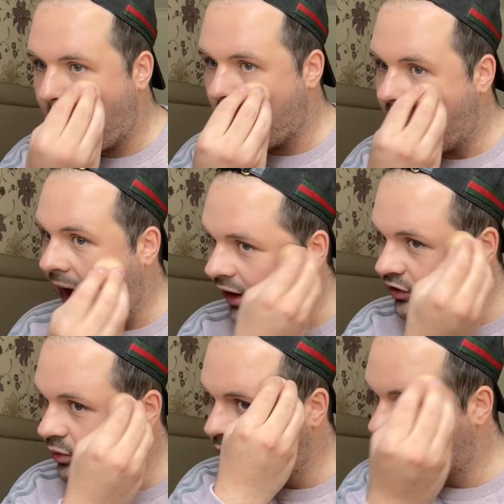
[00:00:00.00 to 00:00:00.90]
act
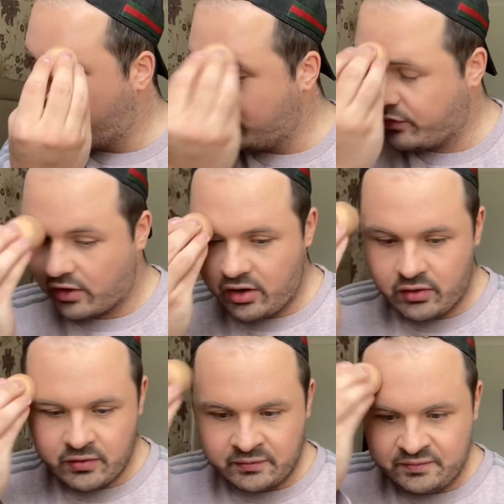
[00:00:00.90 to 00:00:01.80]
towards each other.
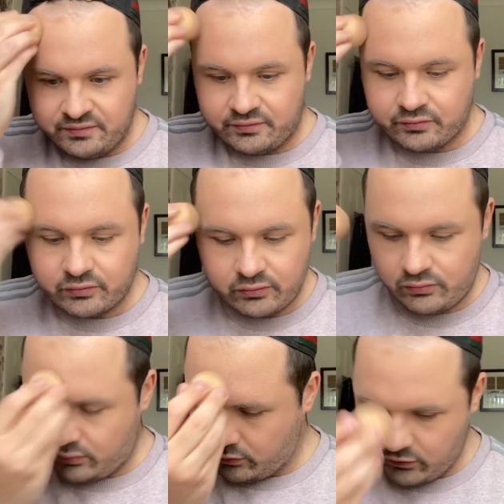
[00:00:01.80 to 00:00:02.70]

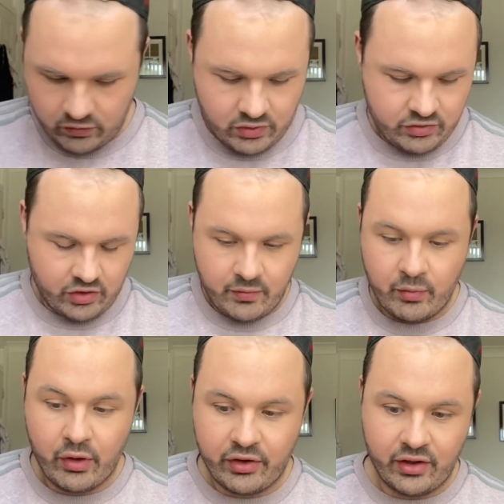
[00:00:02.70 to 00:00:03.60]
And so we're
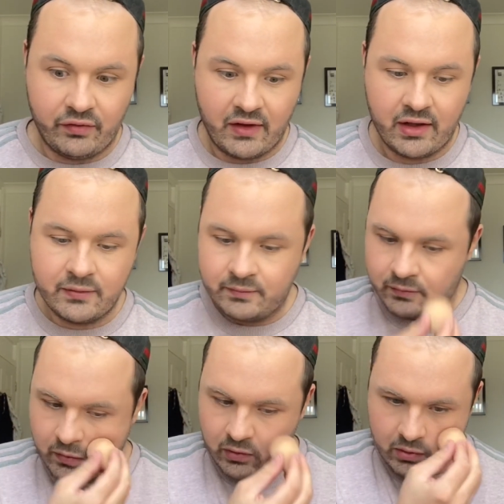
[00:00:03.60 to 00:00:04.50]
working on that. So